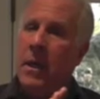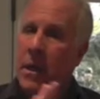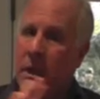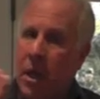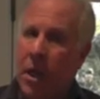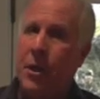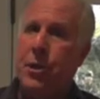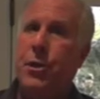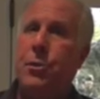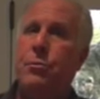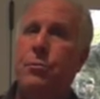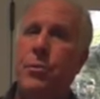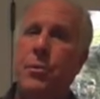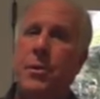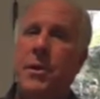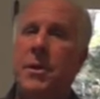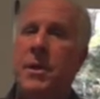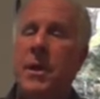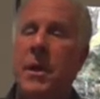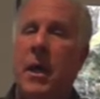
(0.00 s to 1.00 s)
cut through
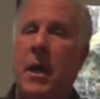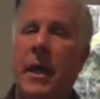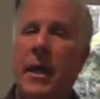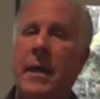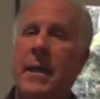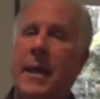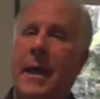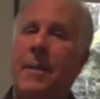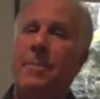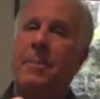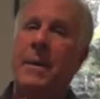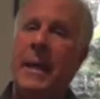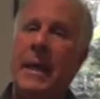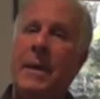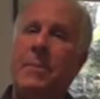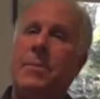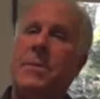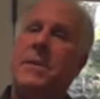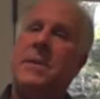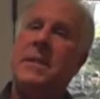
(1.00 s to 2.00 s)
the denial and be
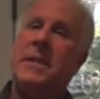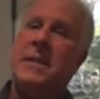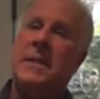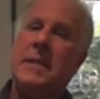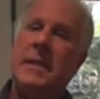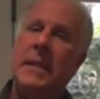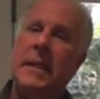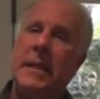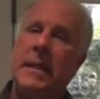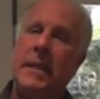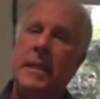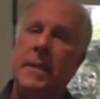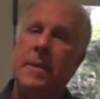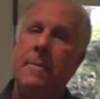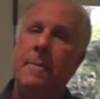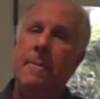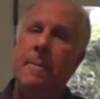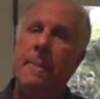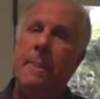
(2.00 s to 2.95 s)
able to see